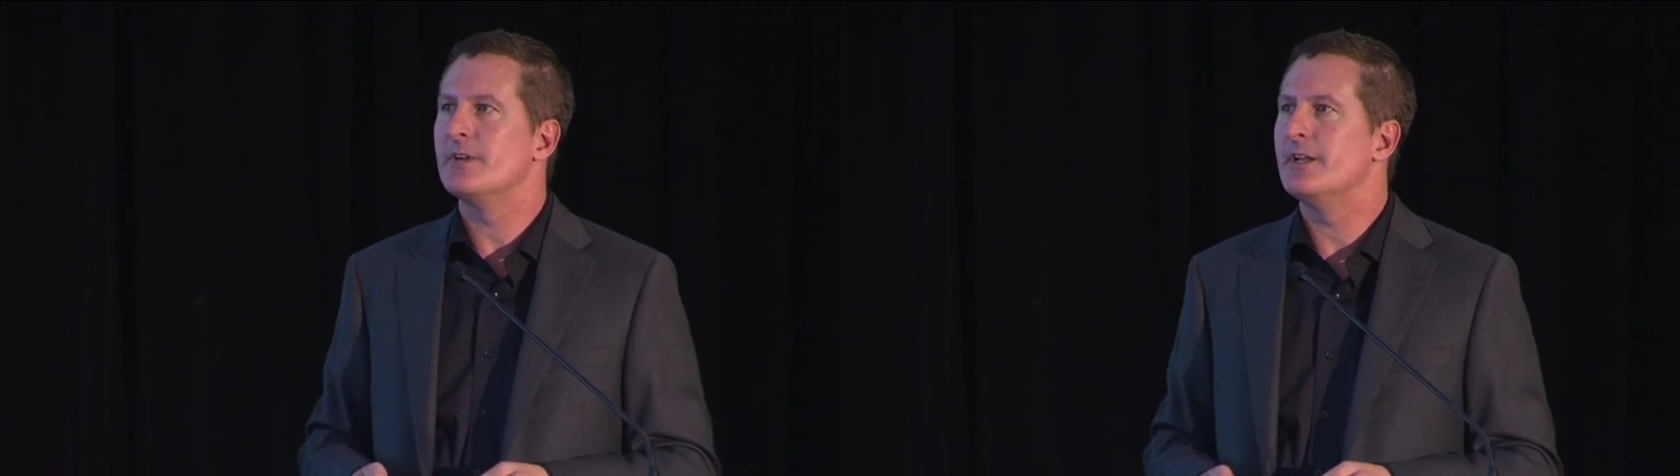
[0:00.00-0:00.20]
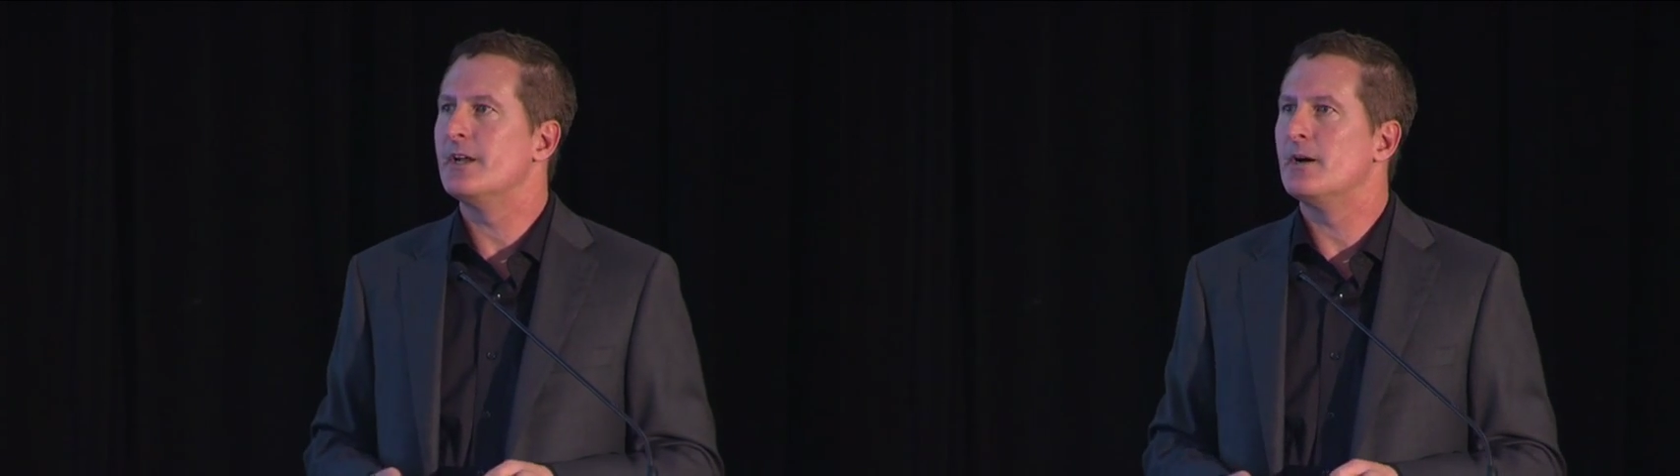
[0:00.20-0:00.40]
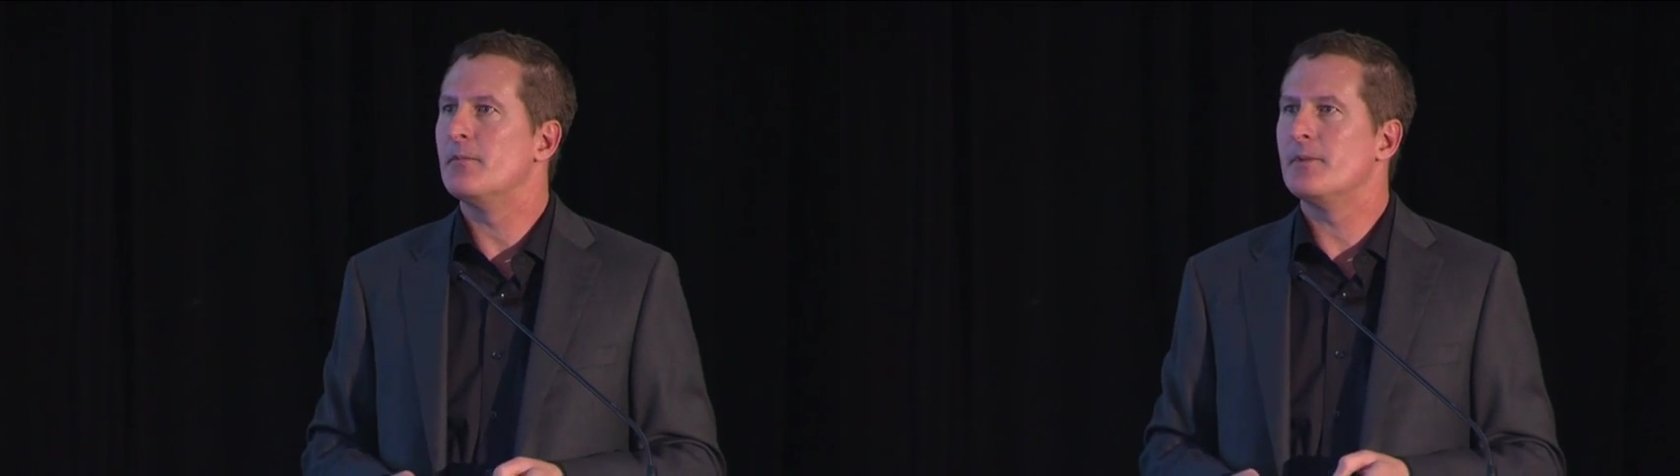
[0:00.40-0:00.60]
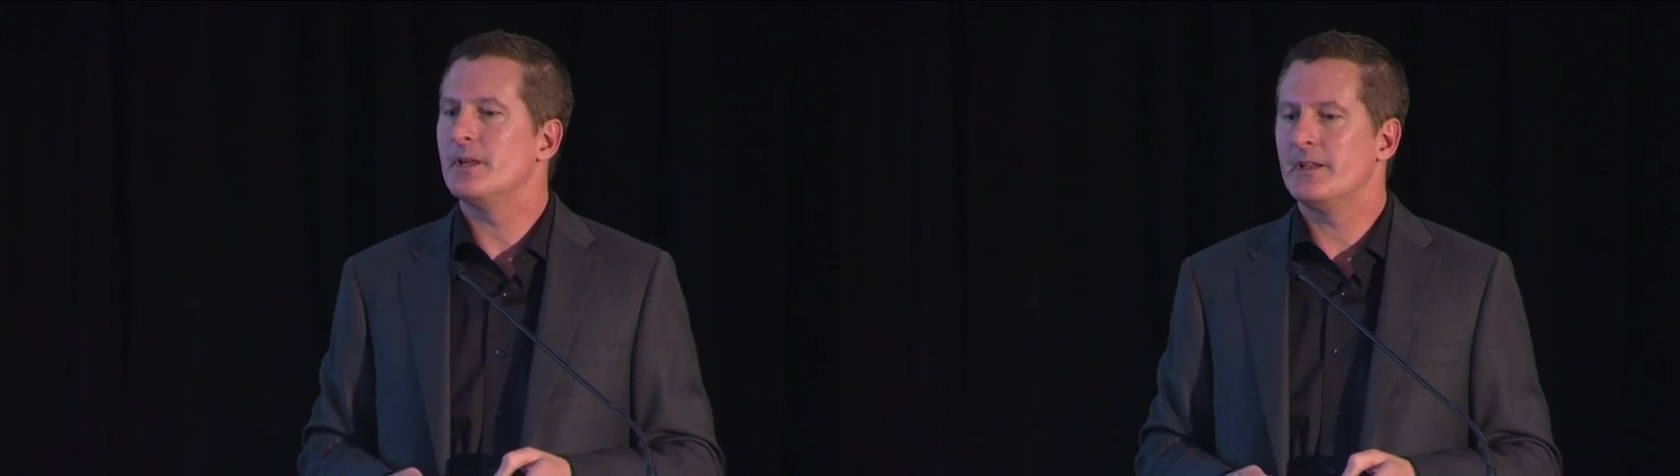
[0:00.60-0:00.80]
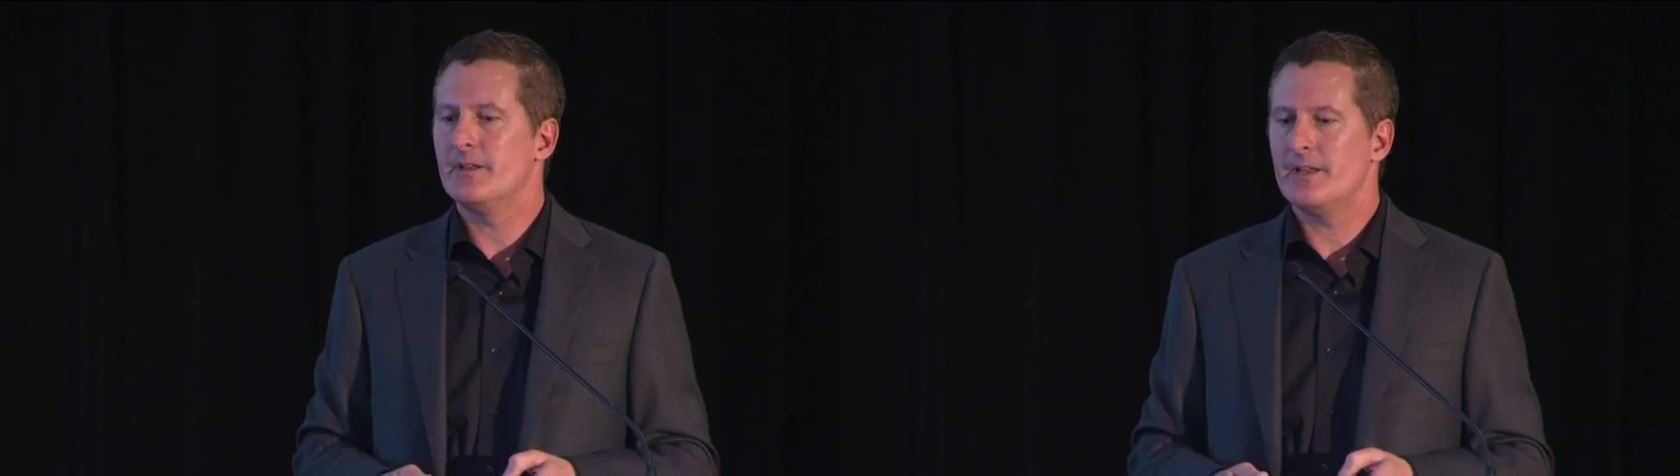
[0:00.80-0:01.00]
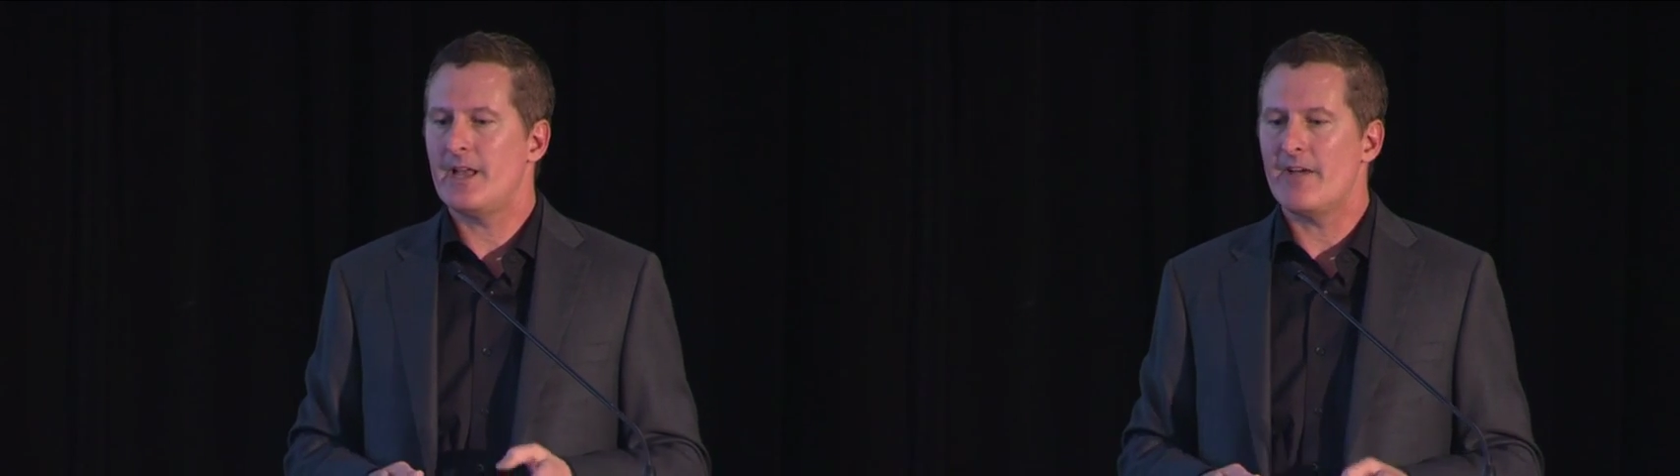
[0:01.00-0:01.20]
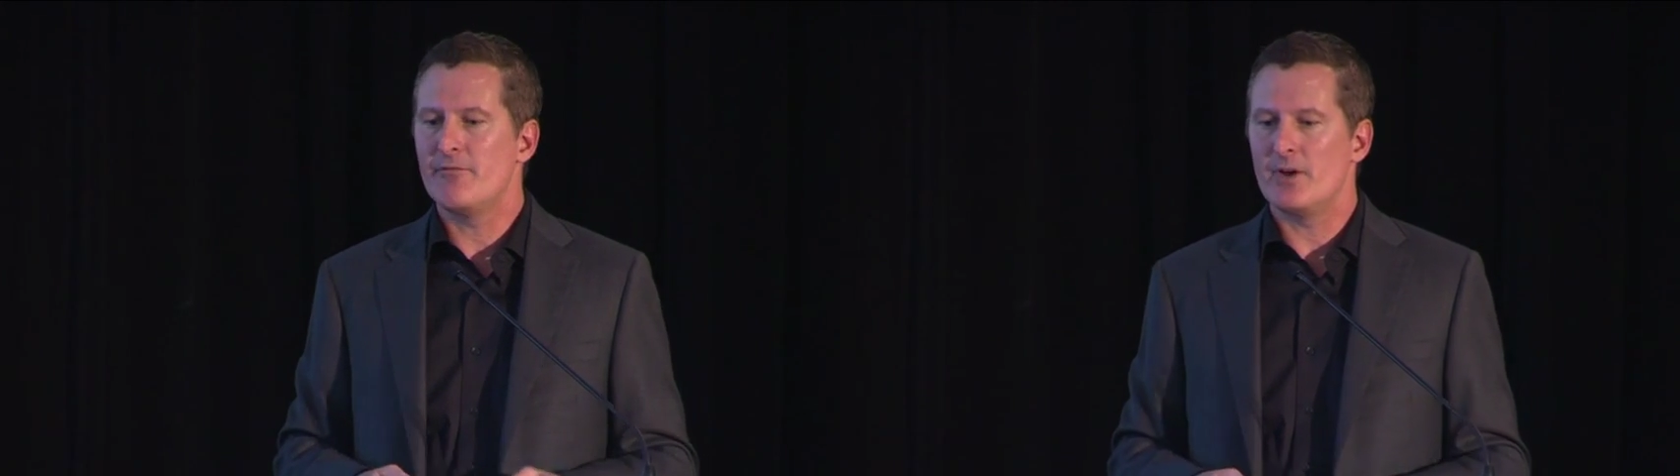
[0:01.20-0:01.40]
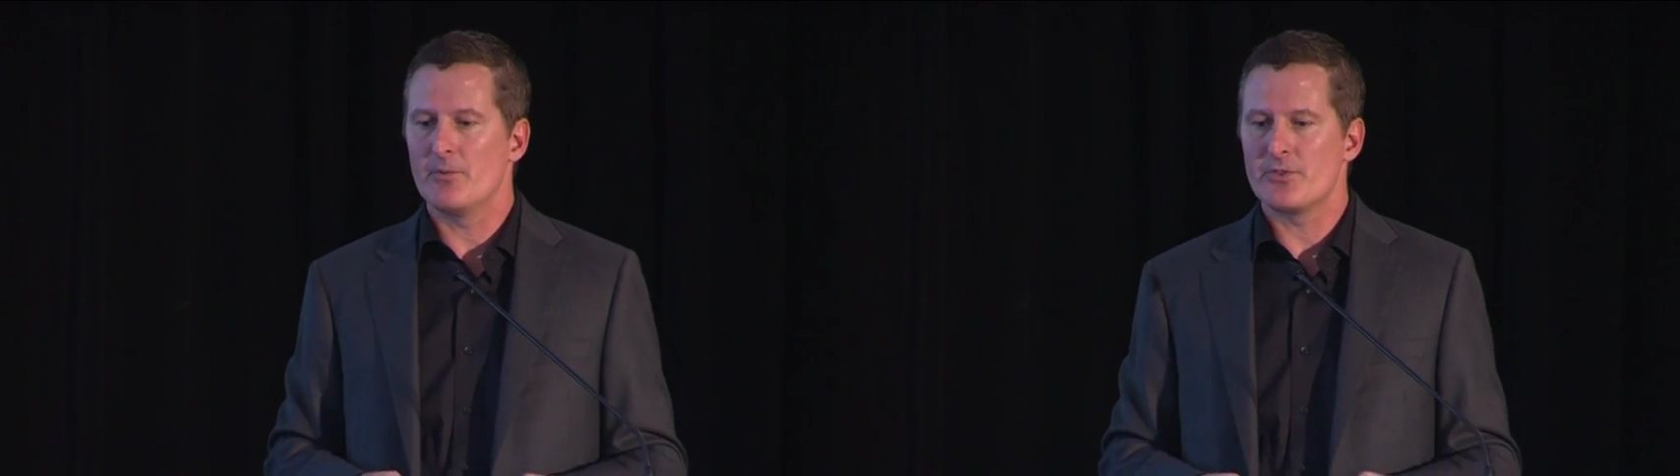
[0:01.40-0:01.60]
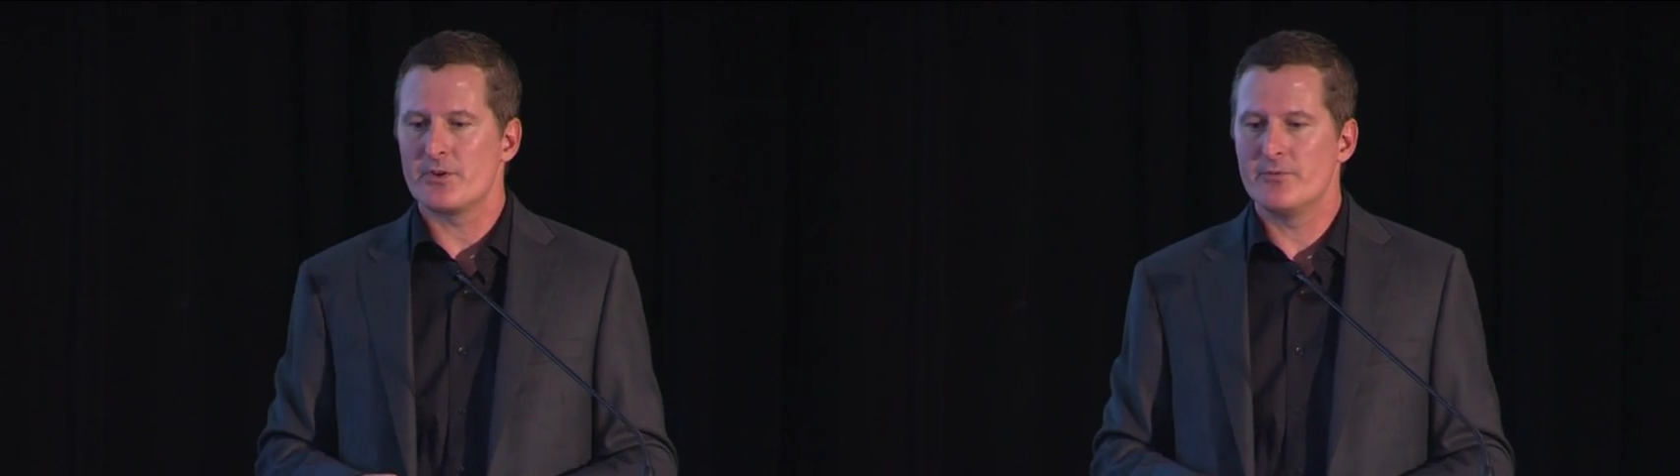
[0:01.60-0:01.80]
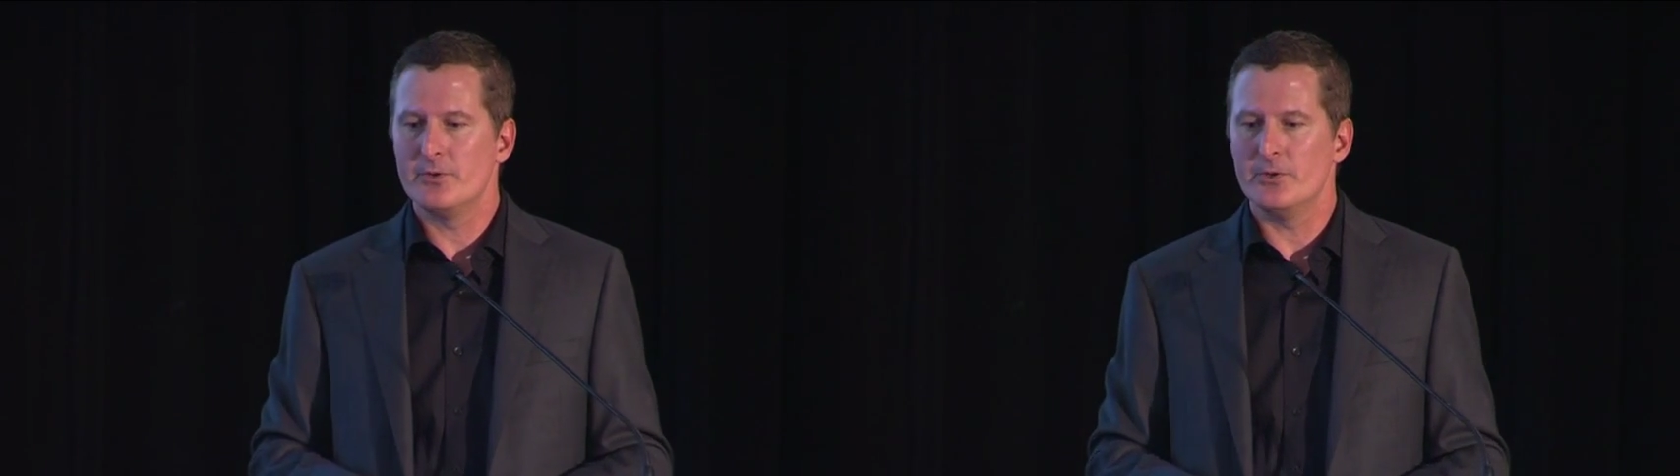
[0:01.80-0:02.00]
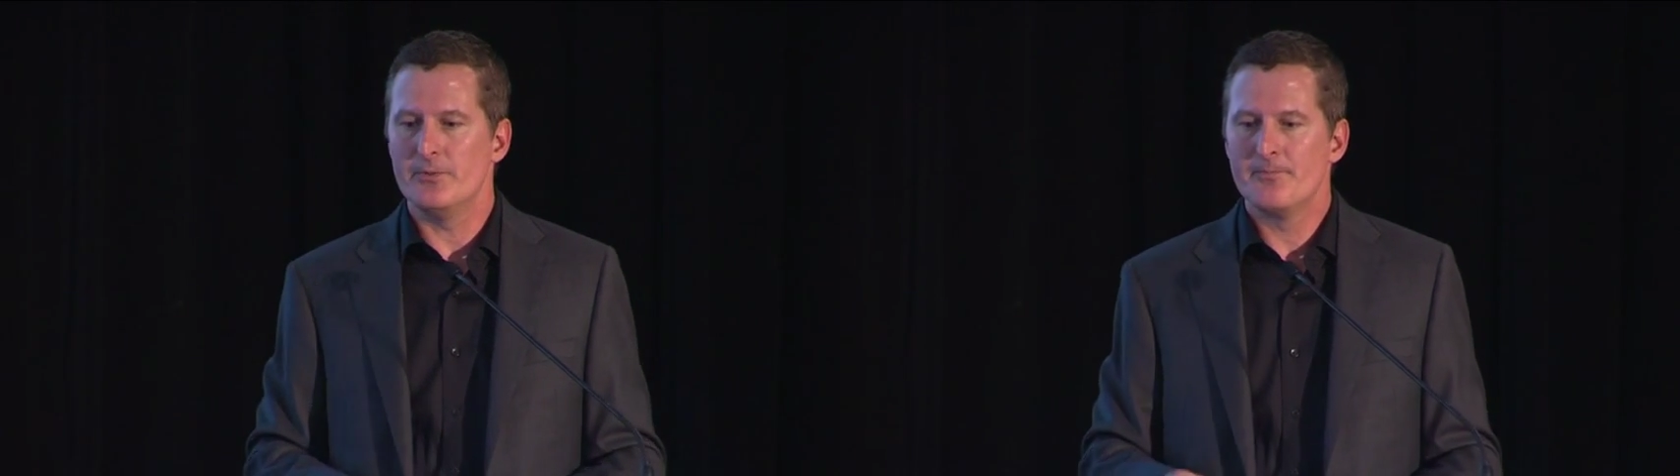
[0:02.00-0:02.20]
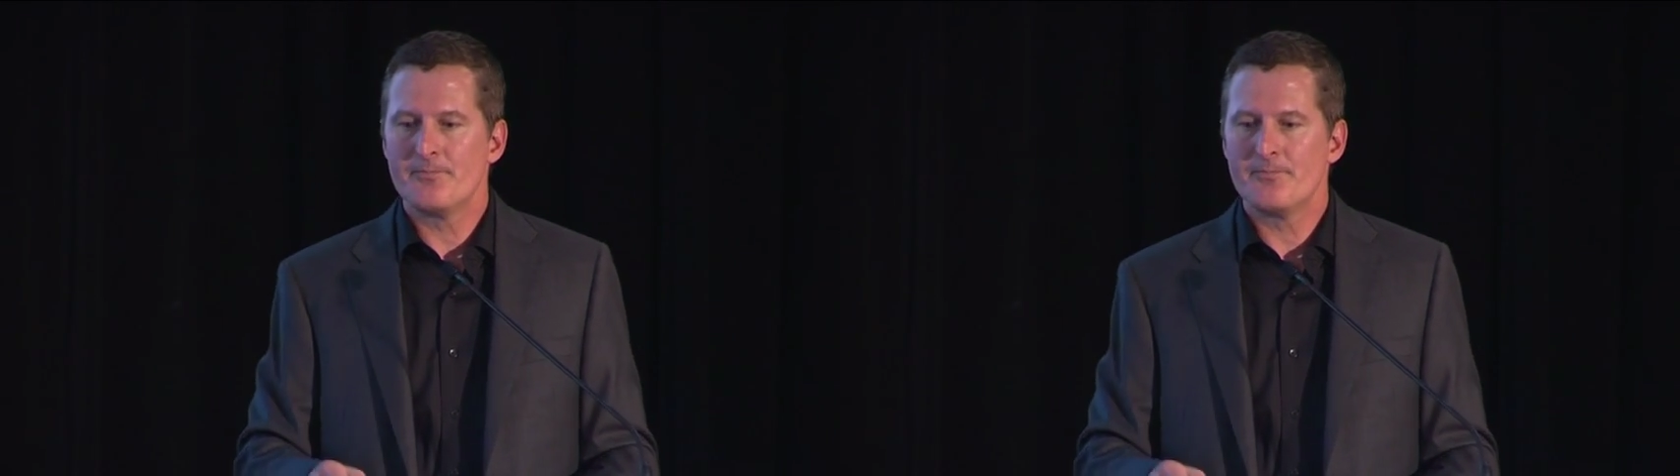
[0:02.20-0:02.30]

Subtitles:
and have fun with their food.